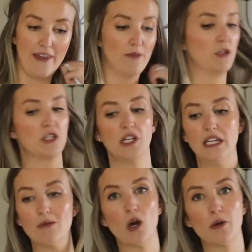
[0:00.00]
and then we're just gonna
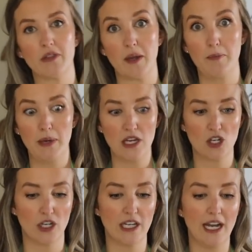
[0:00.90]
keep going with like big
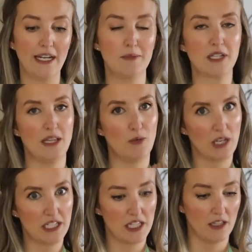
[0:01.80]
cooking items, and then we'll
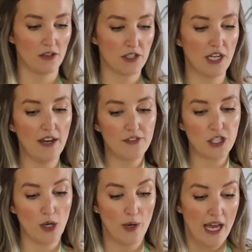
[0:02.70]
get to the little stuff.
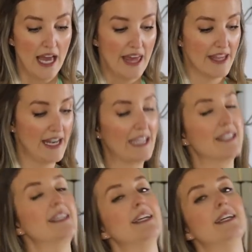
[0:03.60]
So the
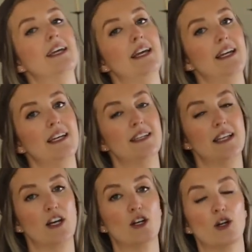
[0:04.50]
next thing is
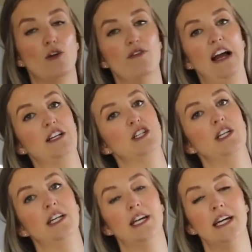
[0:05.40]
a good old
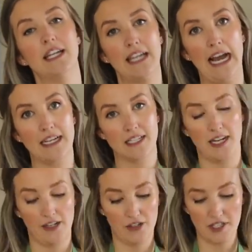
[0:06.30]
fashioned cast
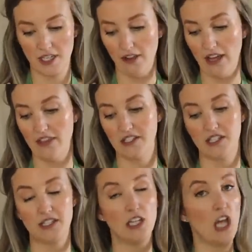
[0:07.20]
iron skillet. This
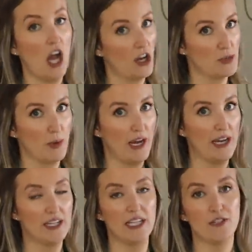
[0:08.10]
is the Lodge
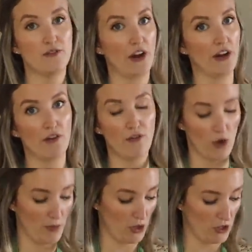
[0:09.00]
brand. It's very
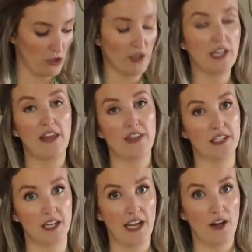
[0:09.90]
affordable. You can get
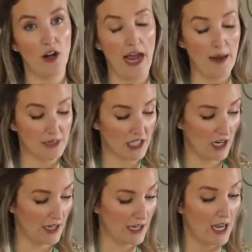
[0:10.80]
this again on
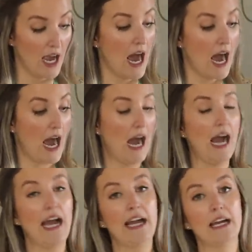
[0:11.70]
Amazon.
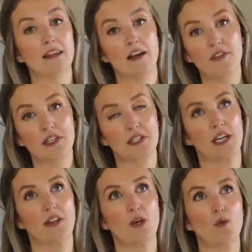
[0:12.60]
I love this
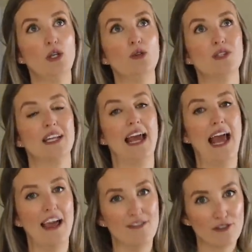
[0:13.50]
skillet. We use it
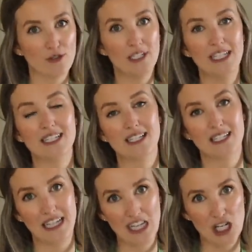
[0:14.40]
every
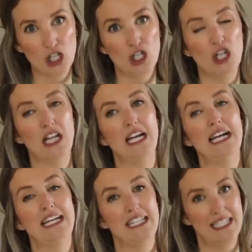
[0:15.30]
single
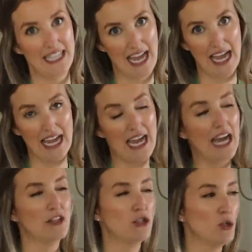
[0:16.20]
day.
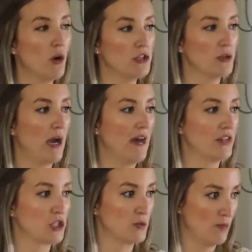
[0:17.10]
I do also have
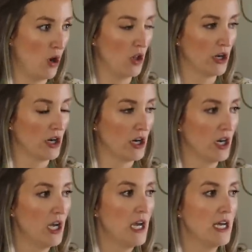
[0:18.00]
a
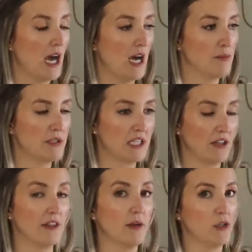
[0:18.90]
smaller
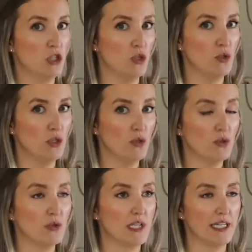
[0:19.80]
skillet that we do
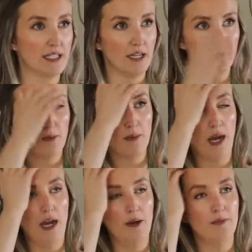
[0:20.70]
use. It's a
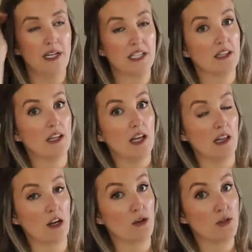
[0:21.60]

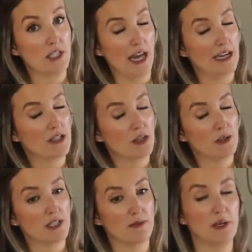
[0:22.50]
Le Creuset,
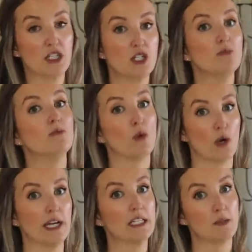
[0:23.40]
so it's a much
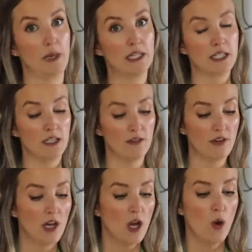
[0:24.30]
more
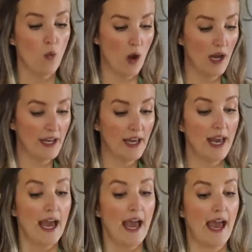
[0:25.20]
expensive one.
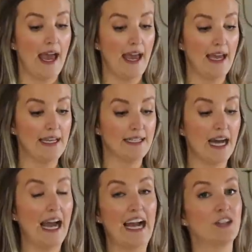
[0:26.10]
And
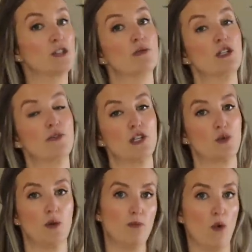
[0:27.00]
I actually reach for
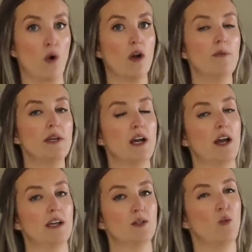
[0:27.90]
this one more
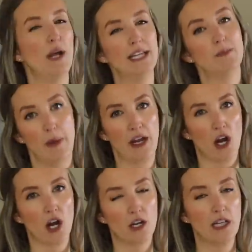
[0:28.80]
because, well, it's
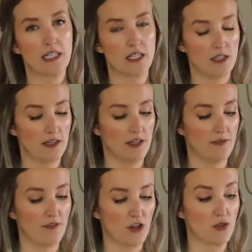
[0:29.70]
bigger. That's
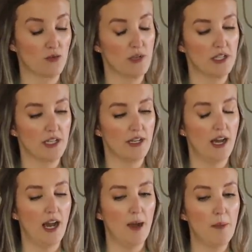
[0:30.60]
the first reason.